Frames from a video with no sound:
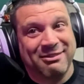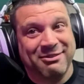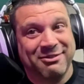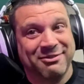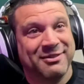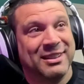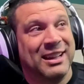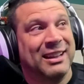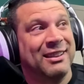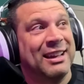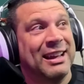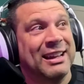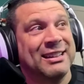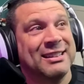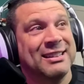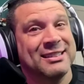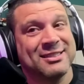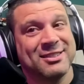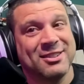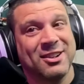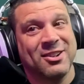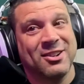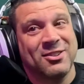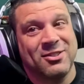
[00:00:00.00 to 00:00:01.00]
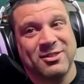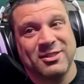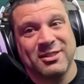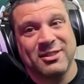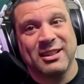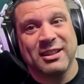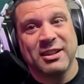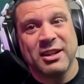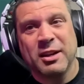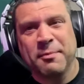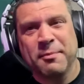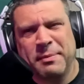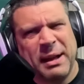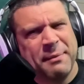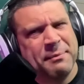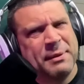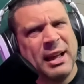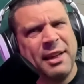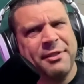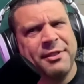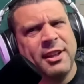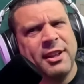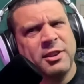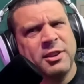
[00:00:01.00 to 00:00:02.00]
I like this girl. But I
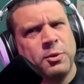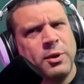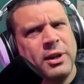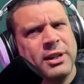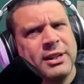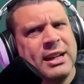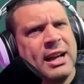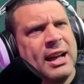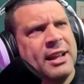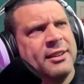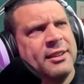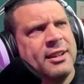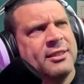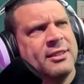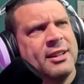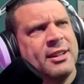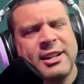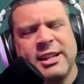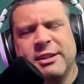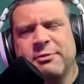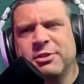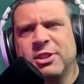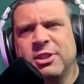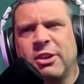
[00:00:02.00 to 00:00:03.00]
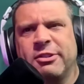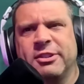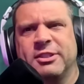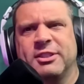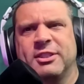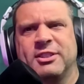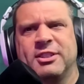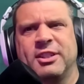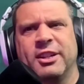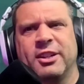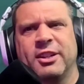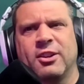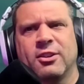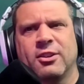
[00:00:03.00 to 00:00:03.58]
thought the one guy, I thought that one guy was the singer.